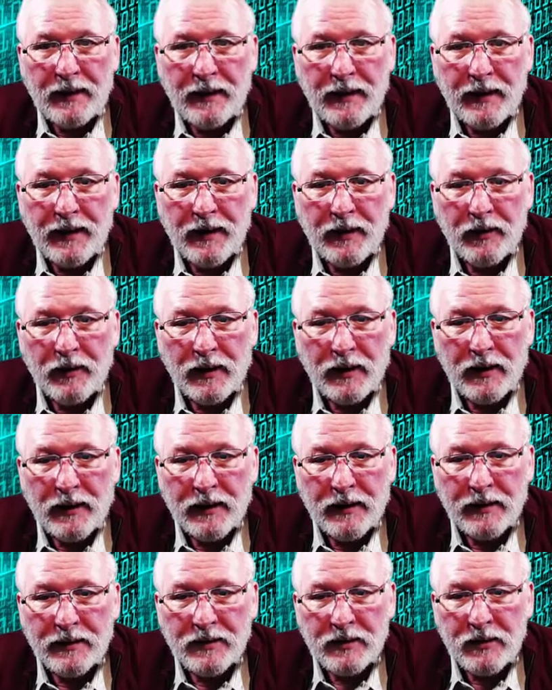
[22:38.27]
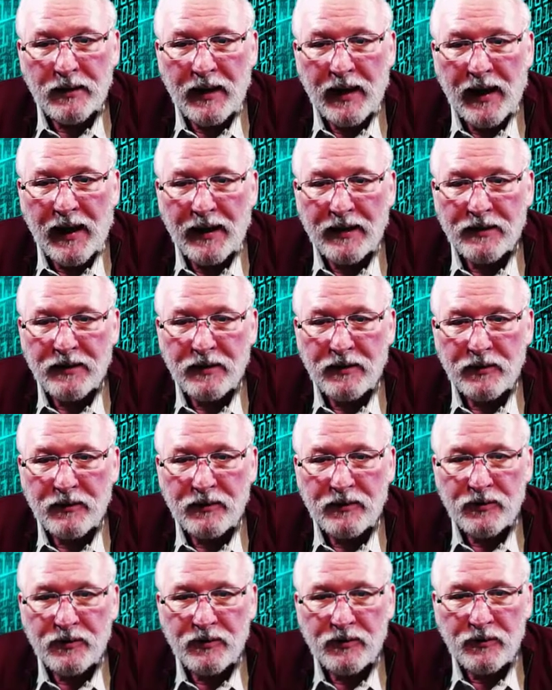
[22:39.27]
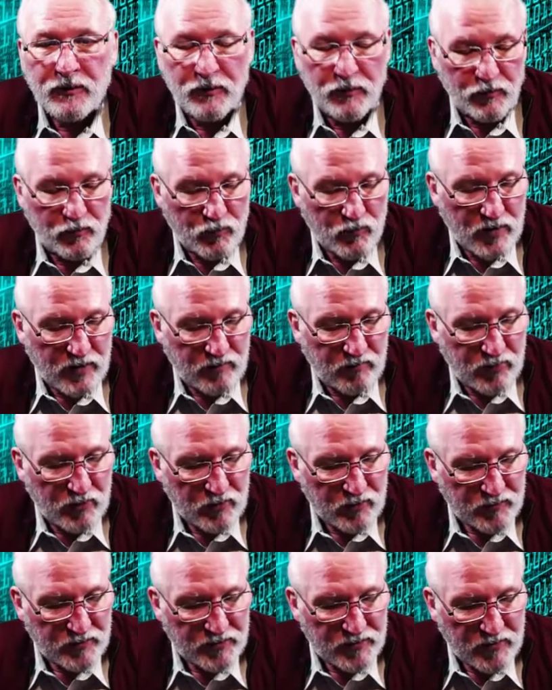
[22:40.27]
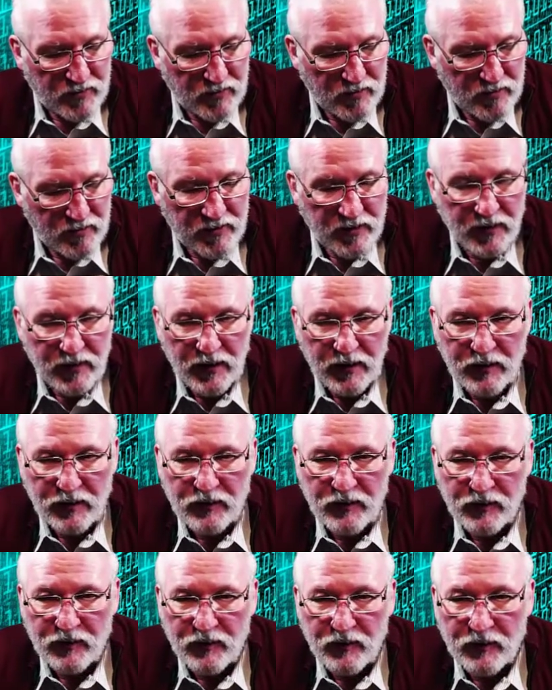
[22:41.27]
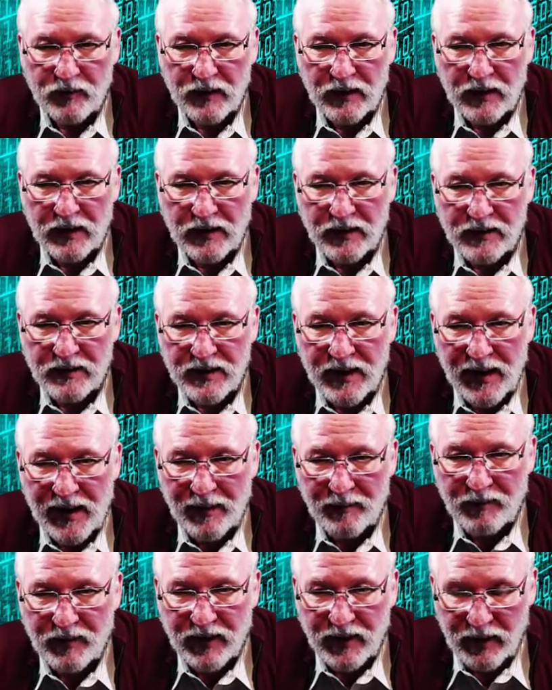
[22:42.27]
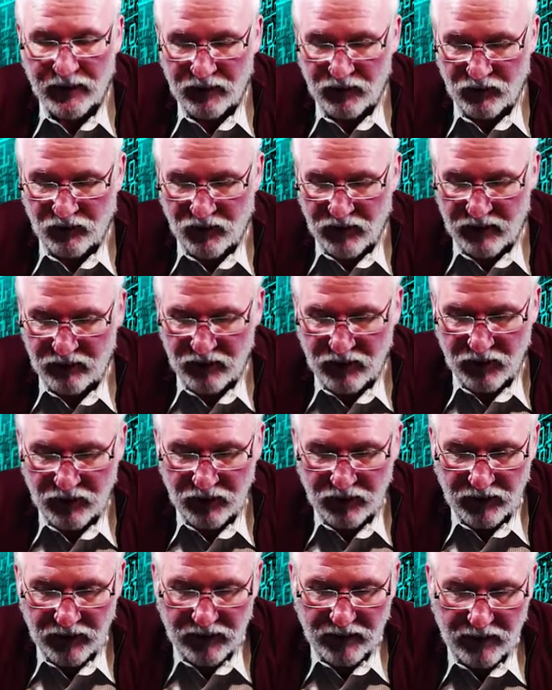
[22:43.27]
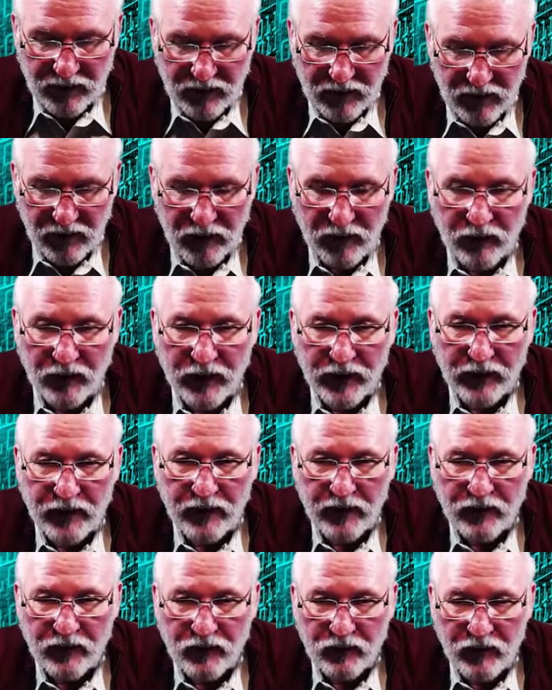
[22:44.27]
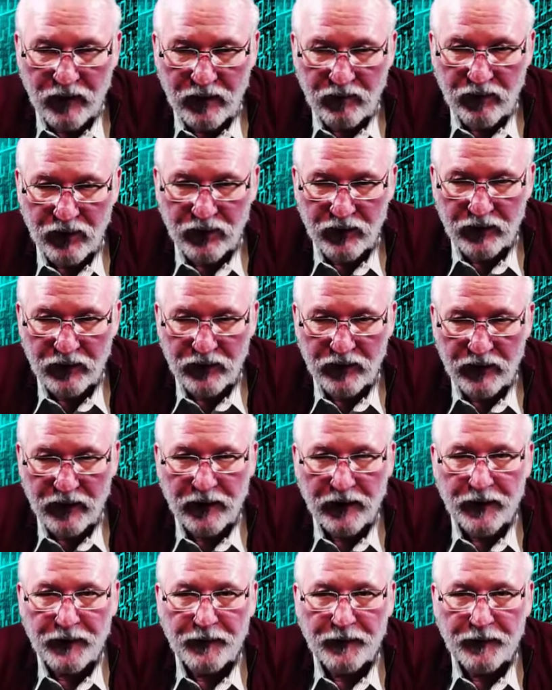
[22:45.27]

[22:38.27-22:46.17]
Now, it's going to ask you to reboot. So you're going to need to tab down to reboot, and then you're going to want to hit the reboot